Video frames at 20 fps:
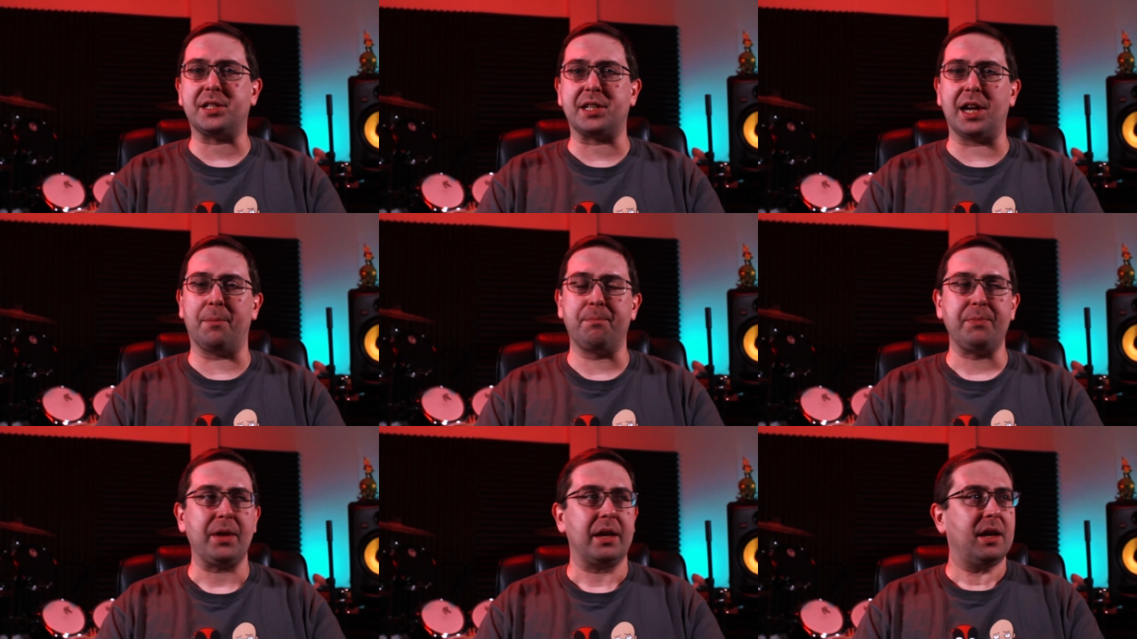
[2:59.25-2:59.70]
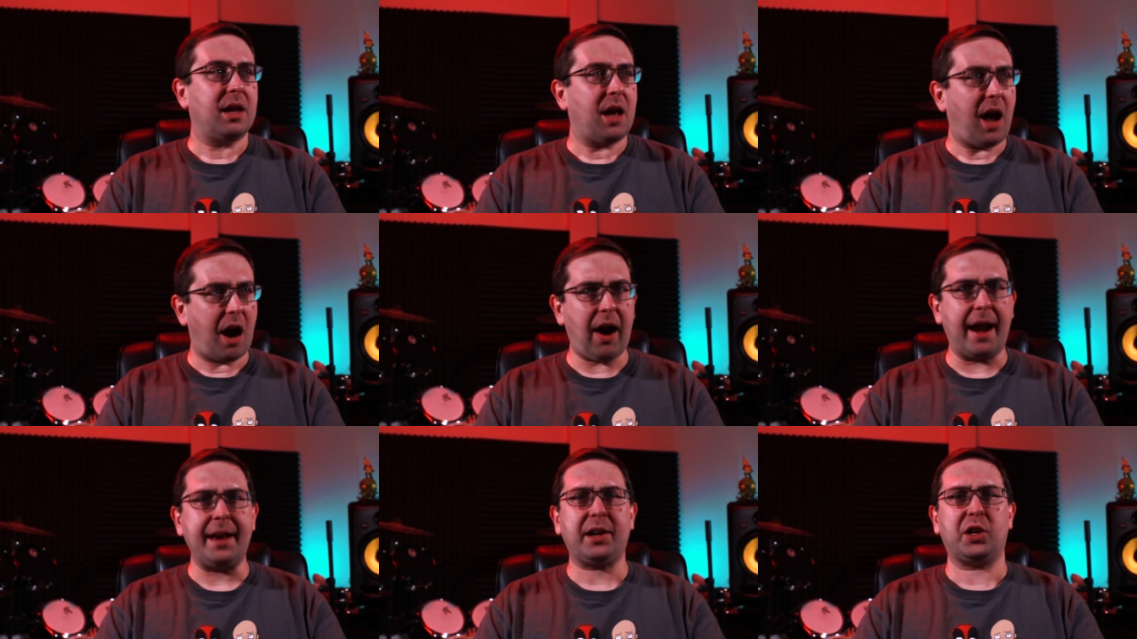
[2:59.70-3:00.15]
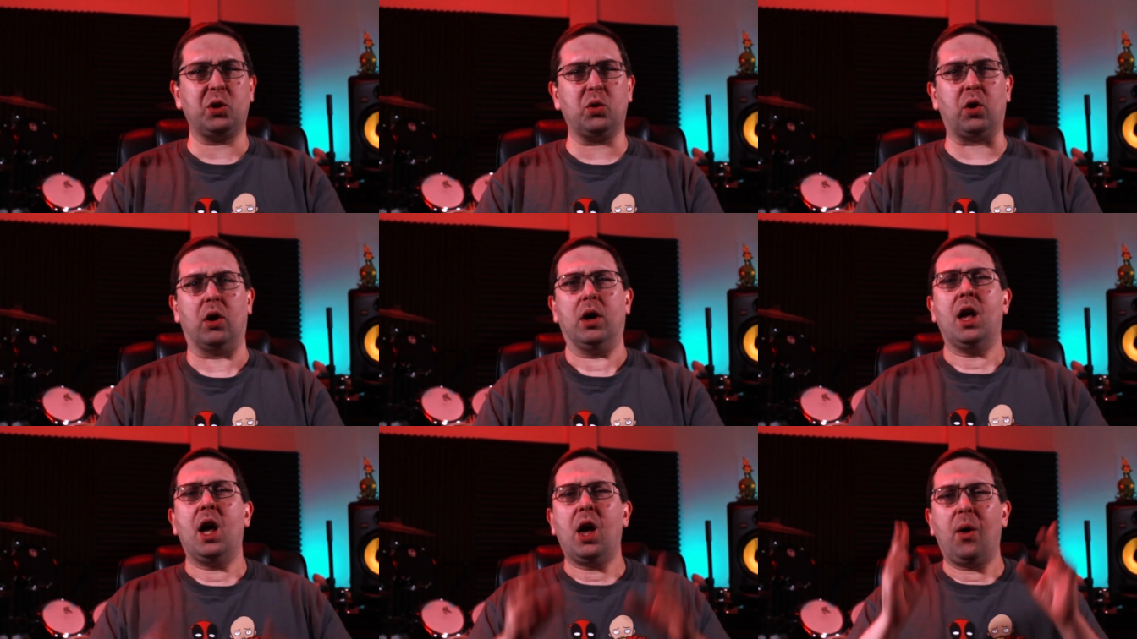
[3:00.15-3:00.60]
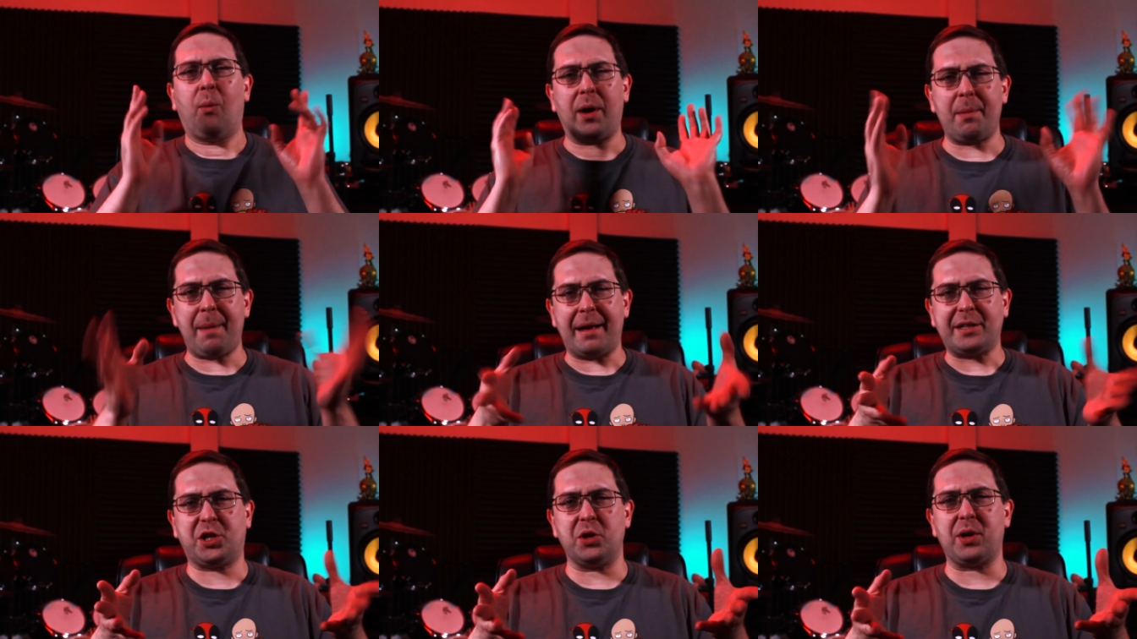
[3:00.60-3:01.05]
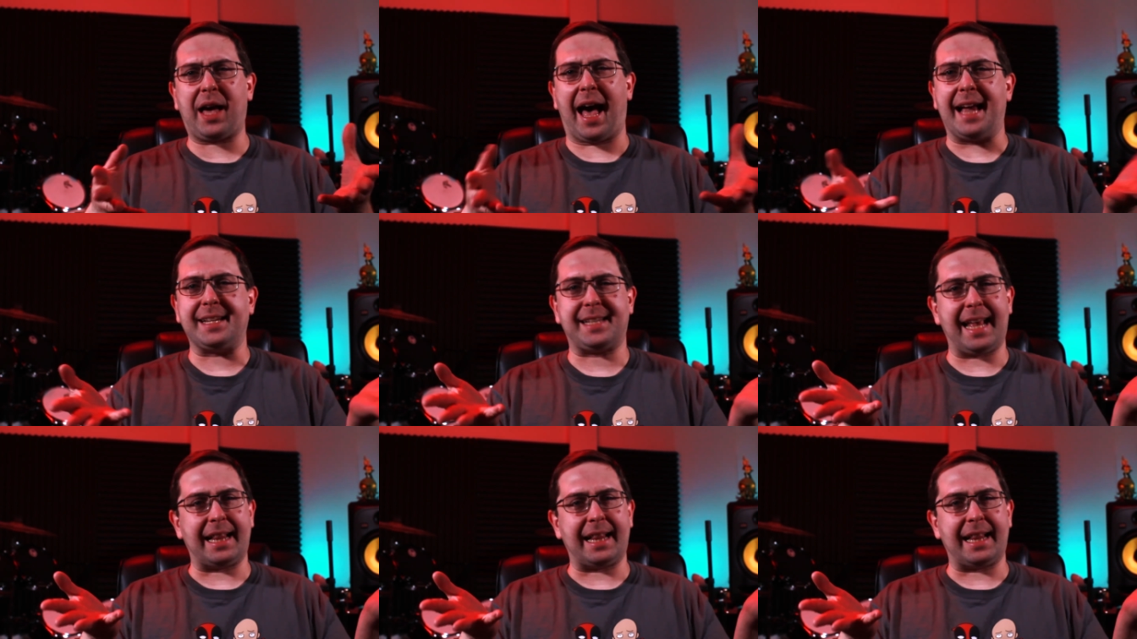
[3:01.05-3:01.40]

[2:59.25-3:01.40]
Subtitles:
So, all right, cool. What about you guys?